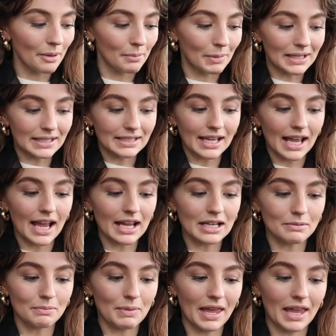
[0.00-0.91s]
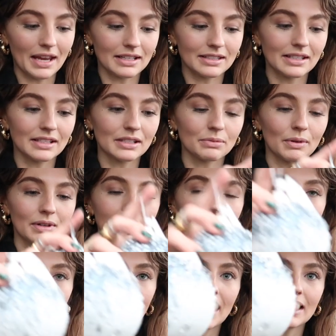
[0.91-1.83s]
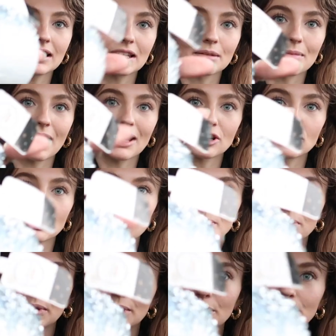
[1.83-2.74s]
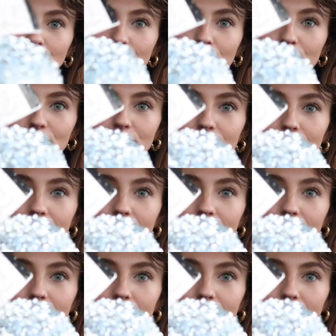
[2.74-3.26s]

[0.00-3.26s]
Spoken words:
But dad picked this one here to match the blue